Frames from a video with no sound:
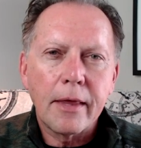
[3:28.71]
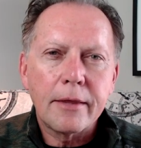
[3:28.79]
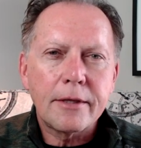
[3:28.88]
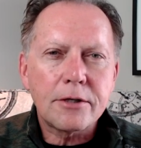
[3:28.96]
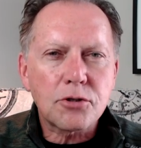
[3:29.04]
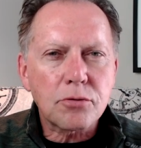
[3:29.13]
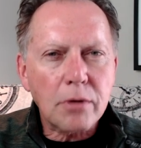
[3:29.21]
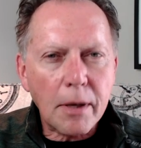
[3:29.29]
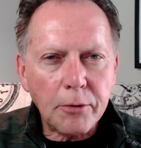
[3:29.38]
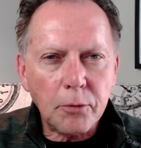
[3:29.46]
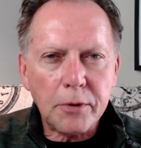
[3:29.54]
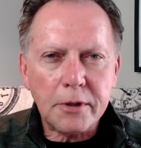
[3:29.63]
The
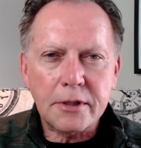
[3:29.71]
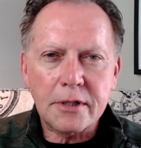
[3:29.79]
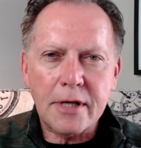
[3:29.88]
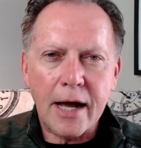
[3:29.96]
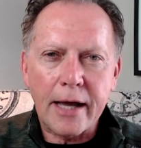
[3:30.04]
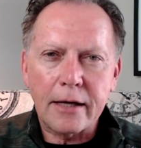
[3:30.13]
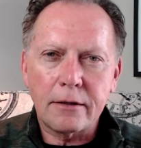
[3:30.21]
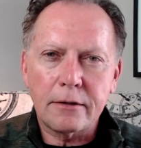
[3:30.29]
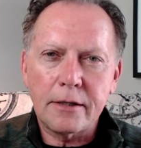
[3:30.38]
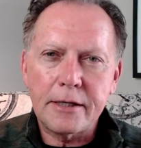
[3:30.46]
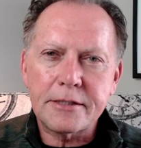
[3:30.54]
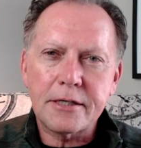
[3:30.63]
trouble with denial
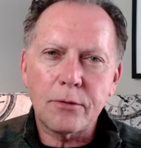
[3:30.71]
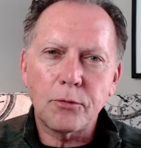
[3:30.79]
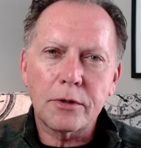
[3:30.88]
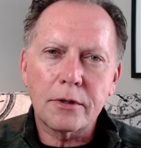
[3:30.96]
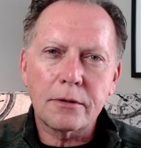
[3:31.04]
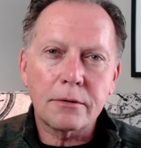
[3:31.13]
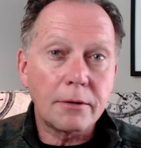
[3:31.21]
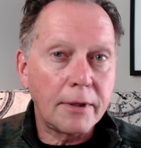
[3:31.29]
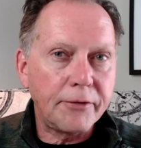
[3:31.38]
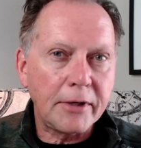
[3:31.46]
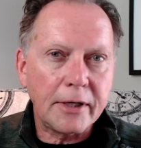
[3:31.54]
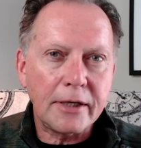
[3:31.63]
is that we're
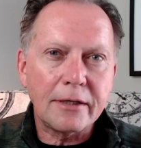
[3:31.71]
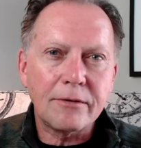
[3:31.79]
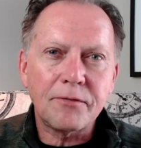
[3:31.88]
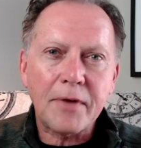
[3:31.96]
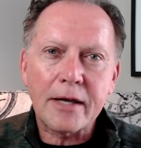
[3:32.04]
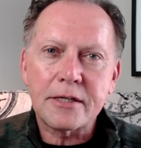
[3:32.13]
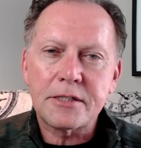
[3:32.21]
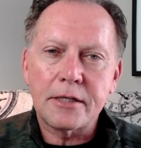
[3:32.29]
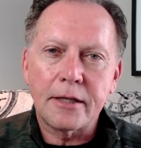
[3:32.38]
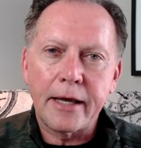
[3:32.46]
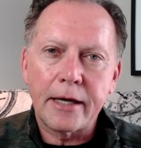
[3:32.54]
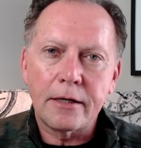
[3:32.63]
living in fantasy
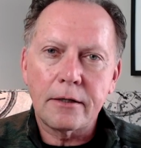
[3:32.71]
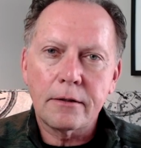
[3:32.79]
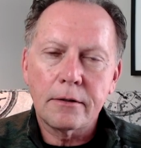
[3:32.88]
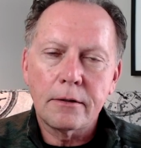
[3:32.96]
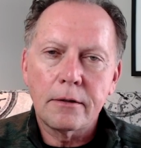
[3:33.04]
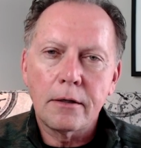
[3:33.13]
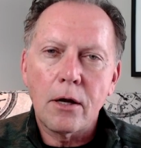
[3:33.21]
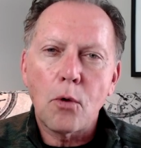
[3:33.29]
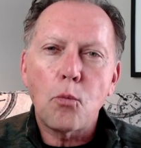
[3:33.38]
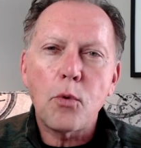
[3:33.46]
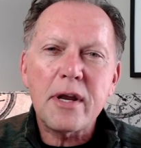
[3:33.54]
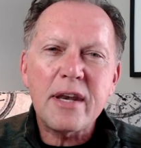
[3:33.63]
land.
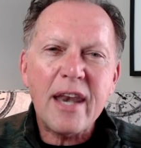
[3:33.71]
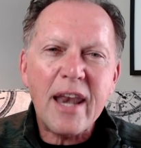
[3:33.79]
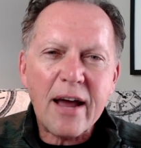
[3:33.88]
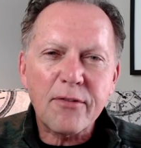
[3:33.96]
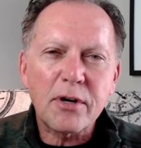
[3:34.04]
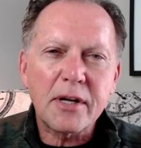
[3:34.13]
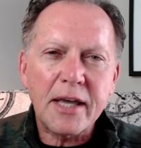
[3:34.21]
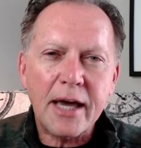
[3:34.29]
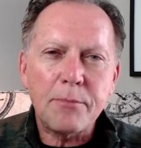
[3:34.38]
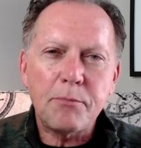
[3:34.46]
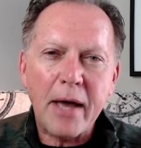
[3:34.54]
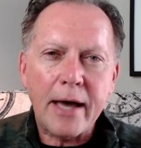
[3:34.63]
We never
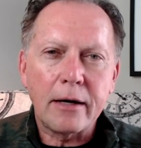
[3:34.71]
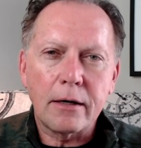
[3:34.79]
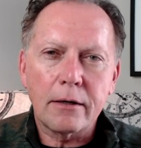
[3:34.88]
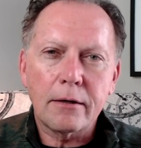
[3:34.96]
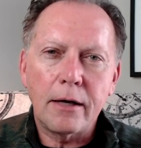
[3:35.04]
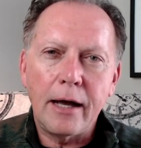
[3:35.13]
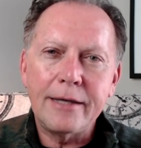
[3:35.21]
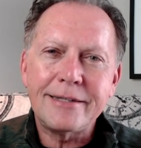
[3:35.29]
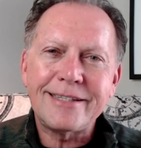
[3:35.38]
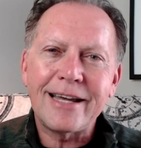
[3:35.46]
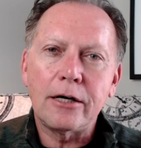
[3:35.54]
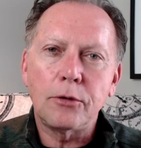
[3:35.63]
get better
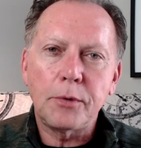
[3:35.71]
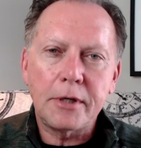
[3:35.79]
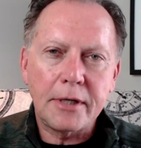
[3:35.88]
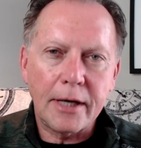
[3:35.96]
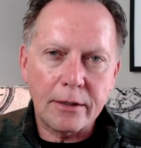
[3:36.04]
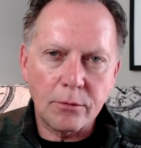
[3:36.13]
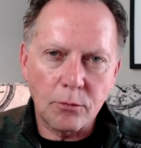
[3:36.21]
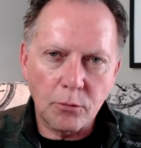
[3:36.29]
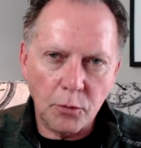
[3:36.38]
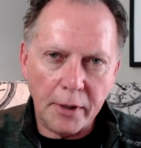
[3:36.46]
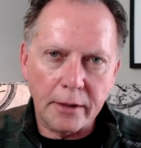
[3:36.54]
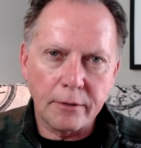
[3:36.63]
until we get
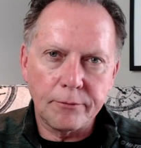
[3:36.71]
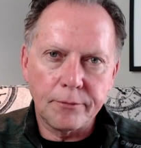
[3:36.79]
real.